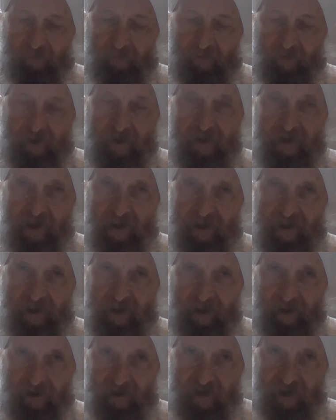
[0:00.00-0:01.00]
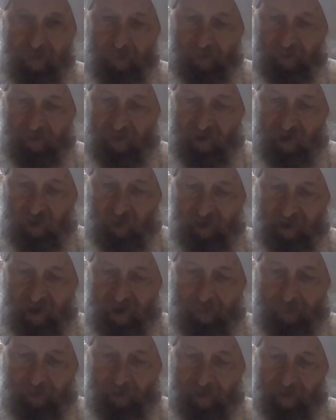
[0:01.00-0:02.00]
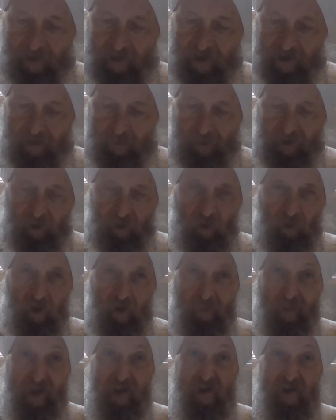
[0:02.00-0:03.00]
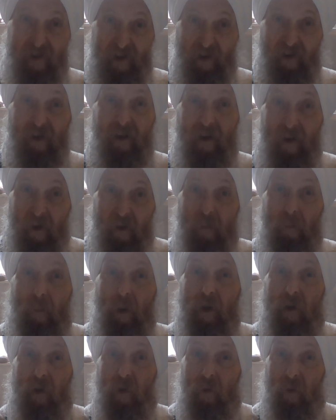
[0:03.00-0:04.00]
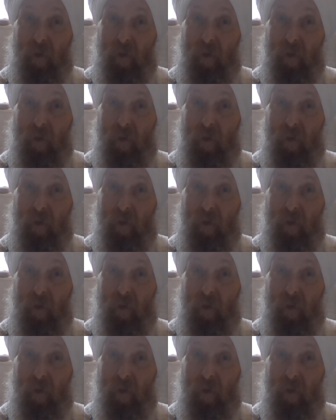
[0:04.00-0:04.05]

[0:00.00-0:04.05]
Virsa Singh's spiritual experiences make Yogi Bhajan look minute,